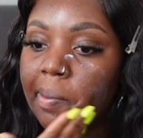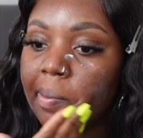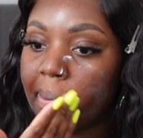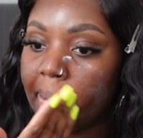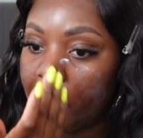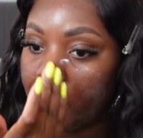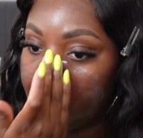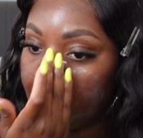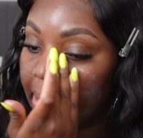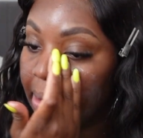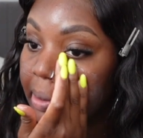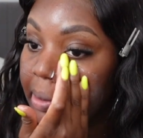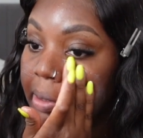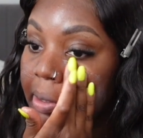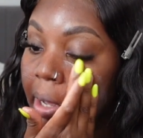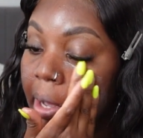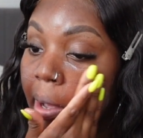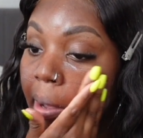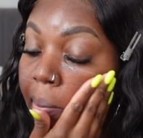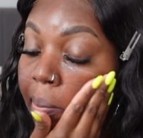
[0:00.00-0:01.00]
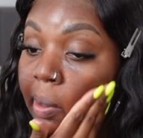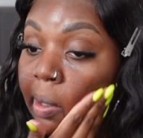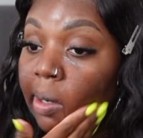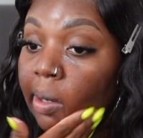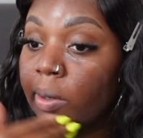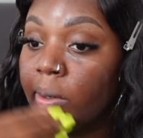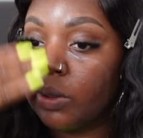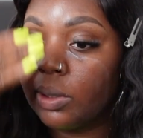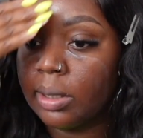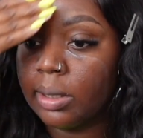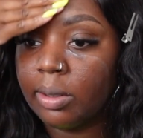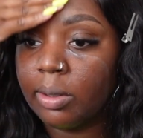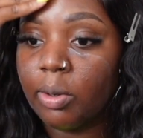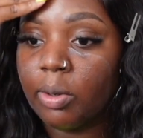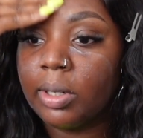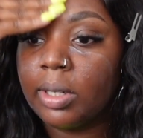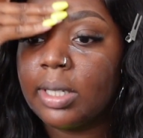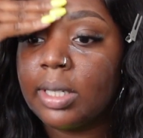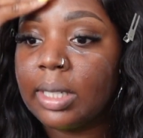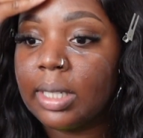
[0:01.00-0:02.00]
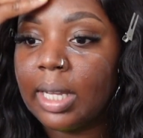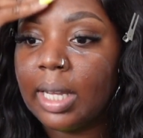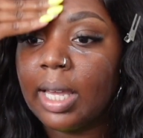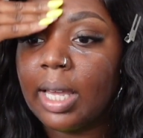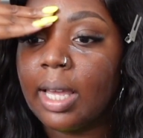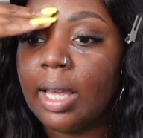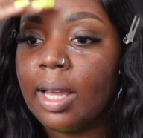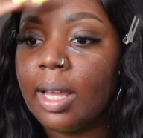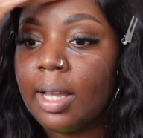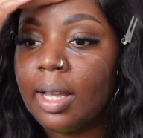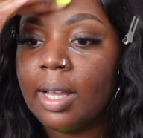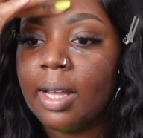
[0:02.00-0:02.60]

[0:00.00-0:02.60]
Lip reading: my last upload, and honestly